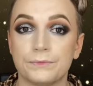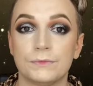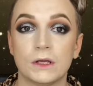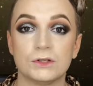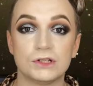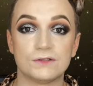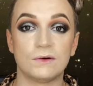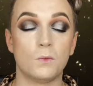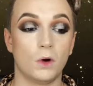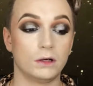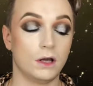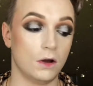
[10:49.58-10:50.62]
Just from
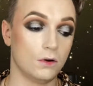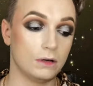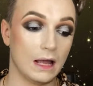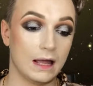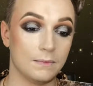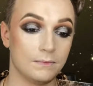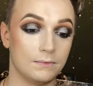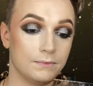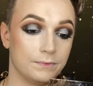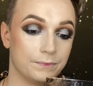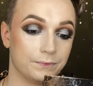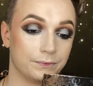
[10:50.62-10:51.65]
one coat,
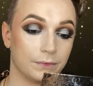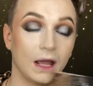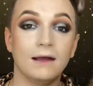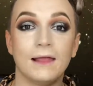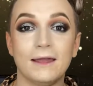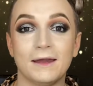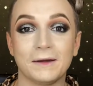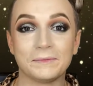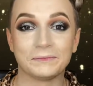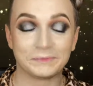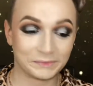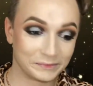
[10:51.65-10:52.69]
I like it.
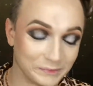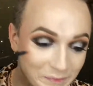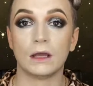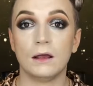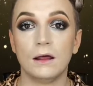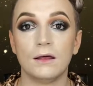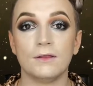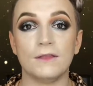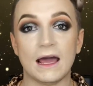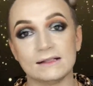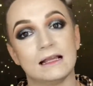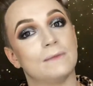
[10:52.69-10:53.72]
That
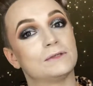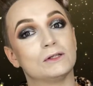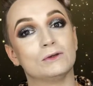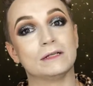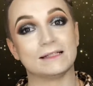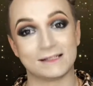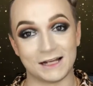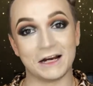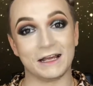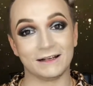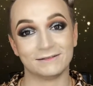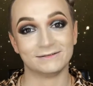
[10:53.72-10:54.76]
is absolutely
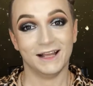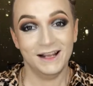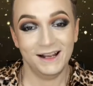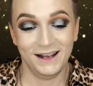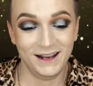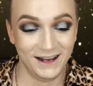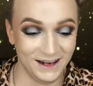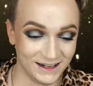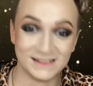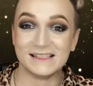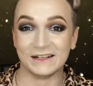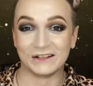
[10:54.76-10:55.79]
stunning.
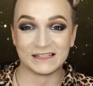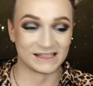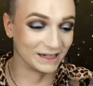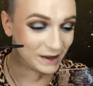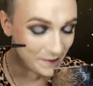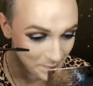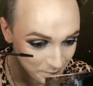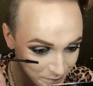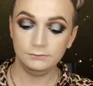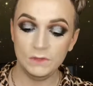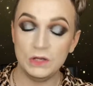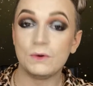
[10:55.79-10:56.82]
Seriously.
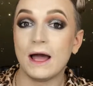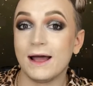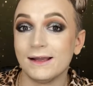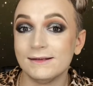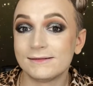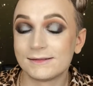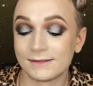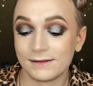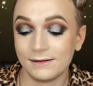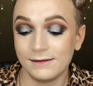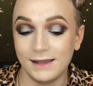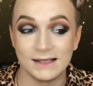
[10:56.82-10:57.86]
You guys,
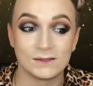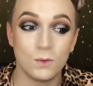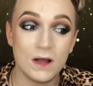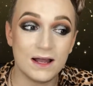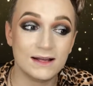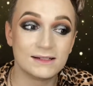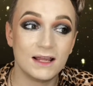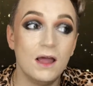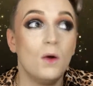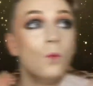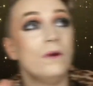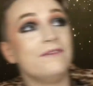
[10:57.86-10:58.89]
guess what?
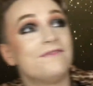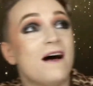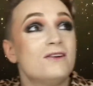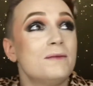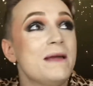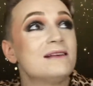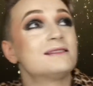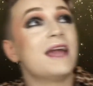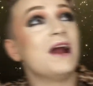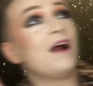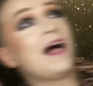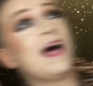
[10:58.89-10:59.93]
We found a mascara
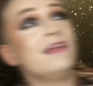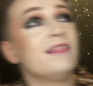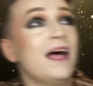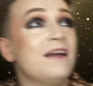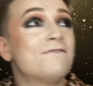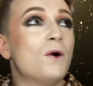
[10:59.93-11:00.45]
I like for